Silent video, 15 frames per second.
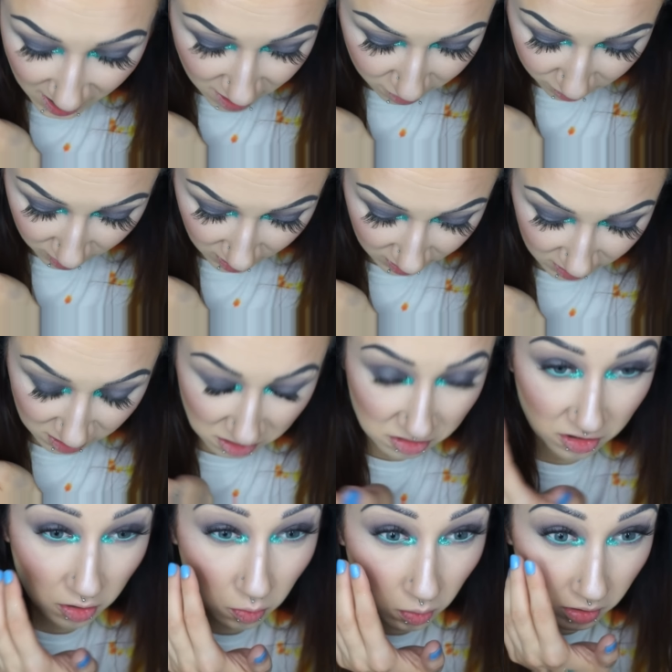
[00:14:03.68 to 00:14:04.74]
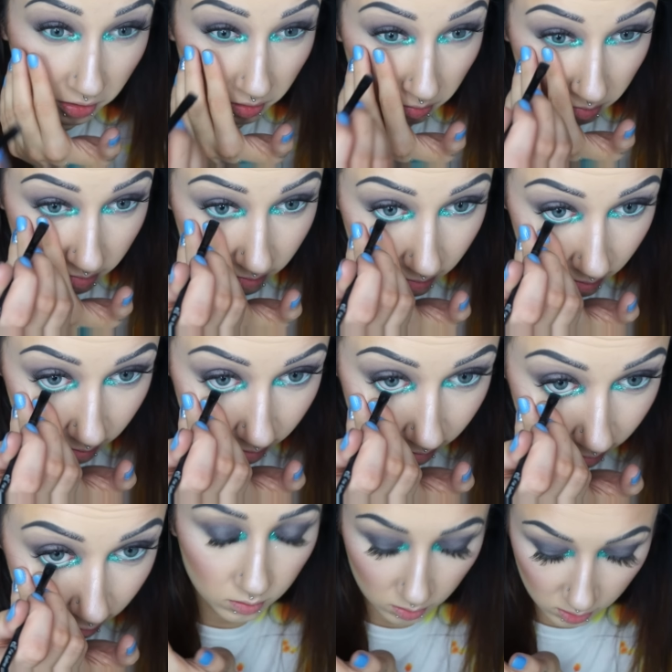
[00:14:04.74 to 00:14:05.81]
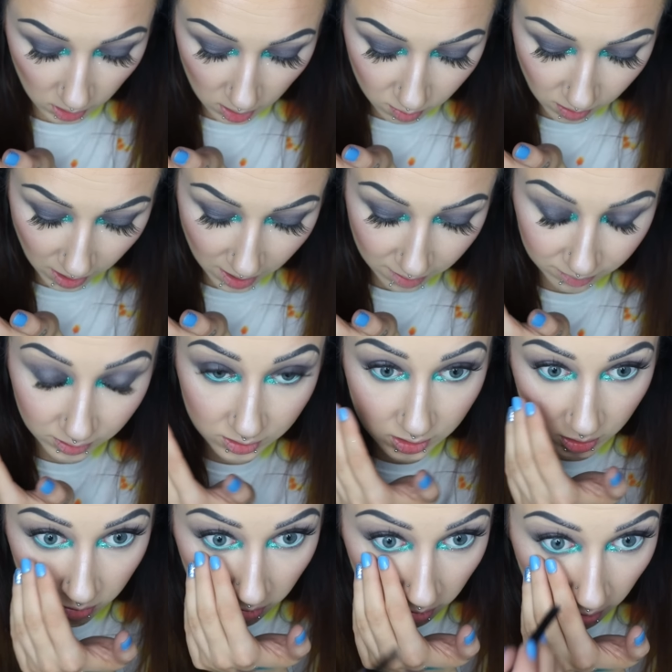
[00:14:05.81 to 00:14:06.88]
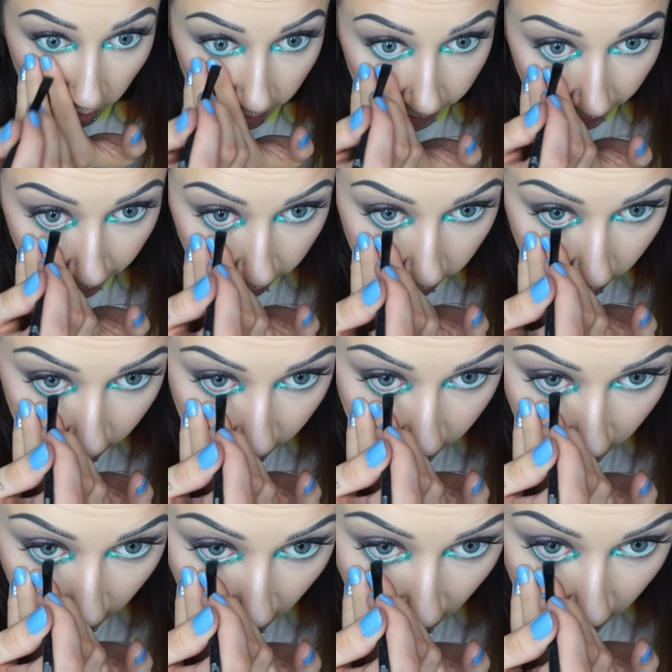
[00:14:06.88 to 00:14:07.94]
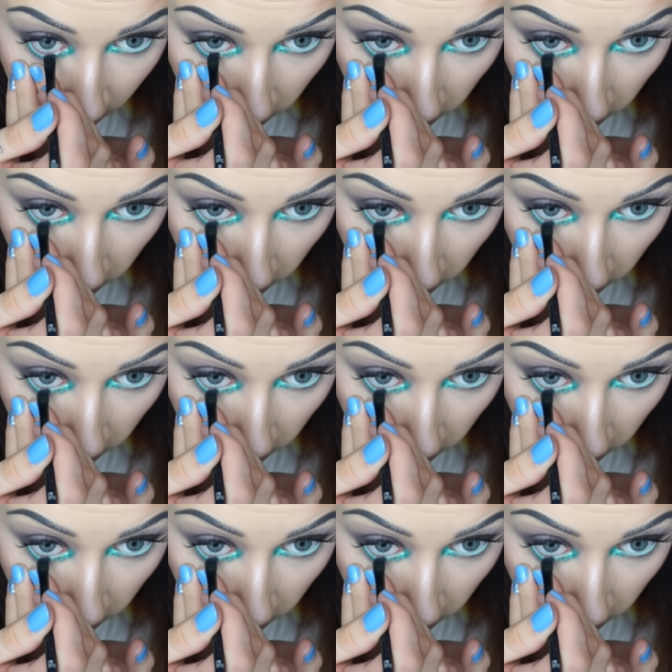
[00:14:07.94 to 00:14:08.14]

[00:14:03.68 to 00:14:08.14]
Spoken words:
I don't feel like this is gonna work because I don't have a teal eyeliner that's that